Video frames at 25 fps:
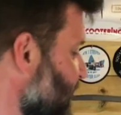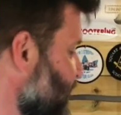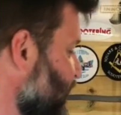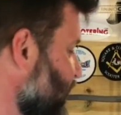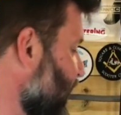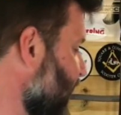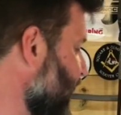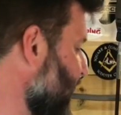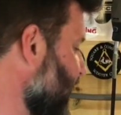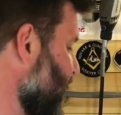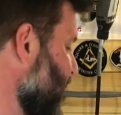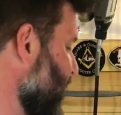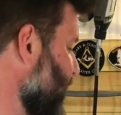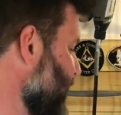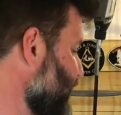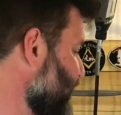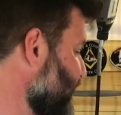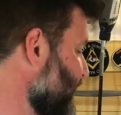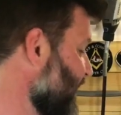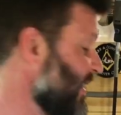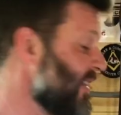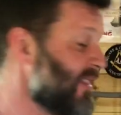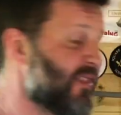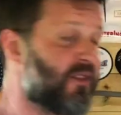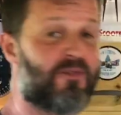
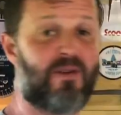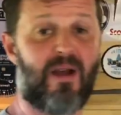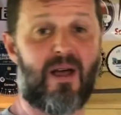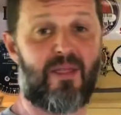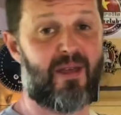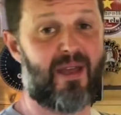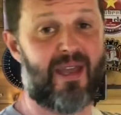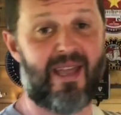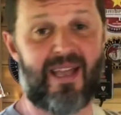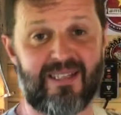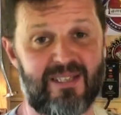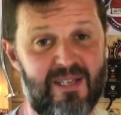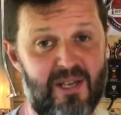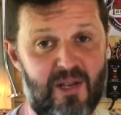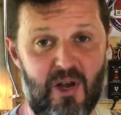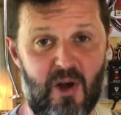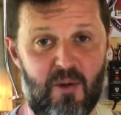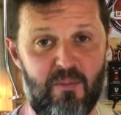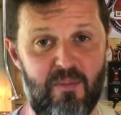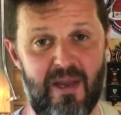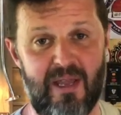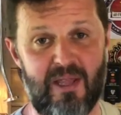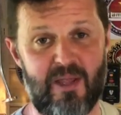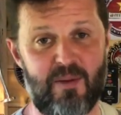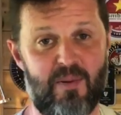The fact that he hasn't
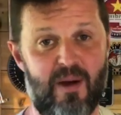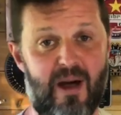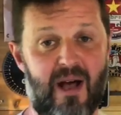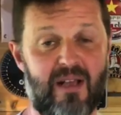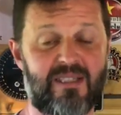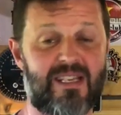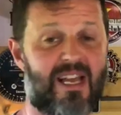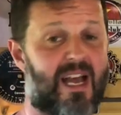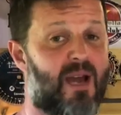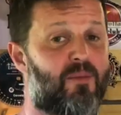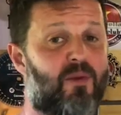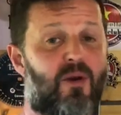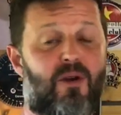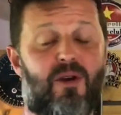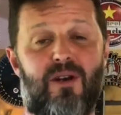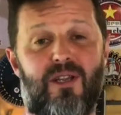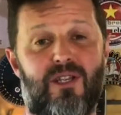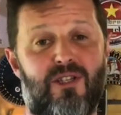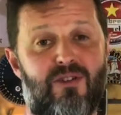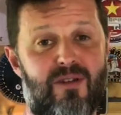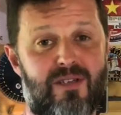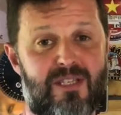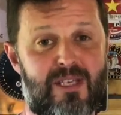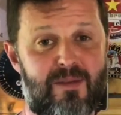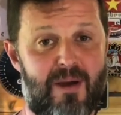got me the parts, I'm not going to
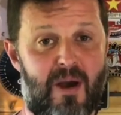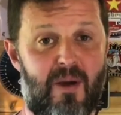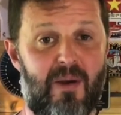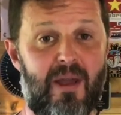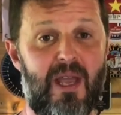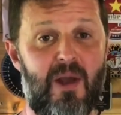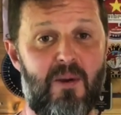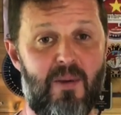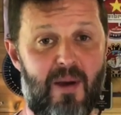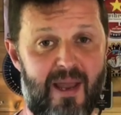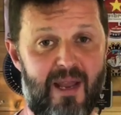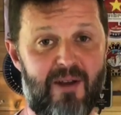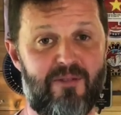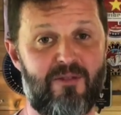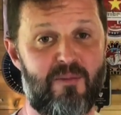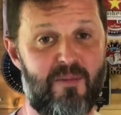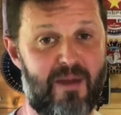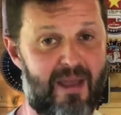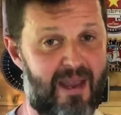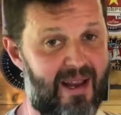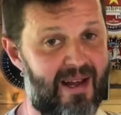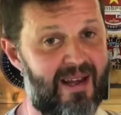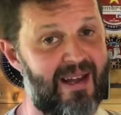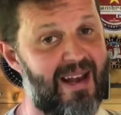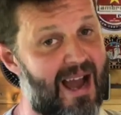stress him out. He waited for
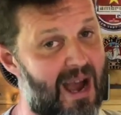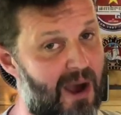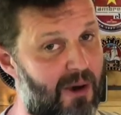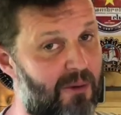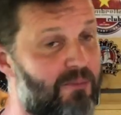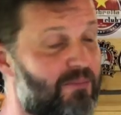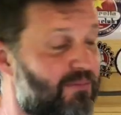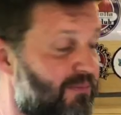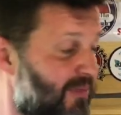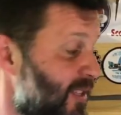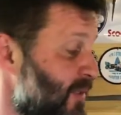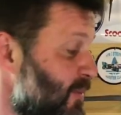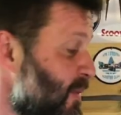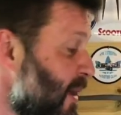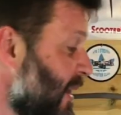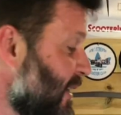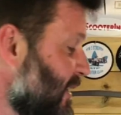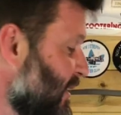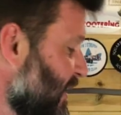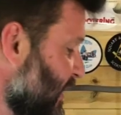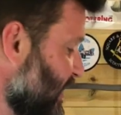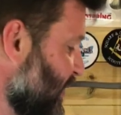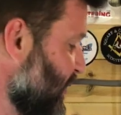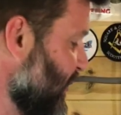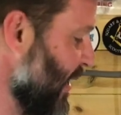me, now it's my
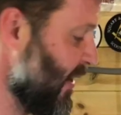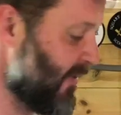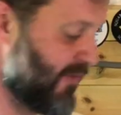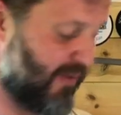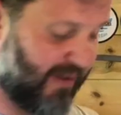turn to wait for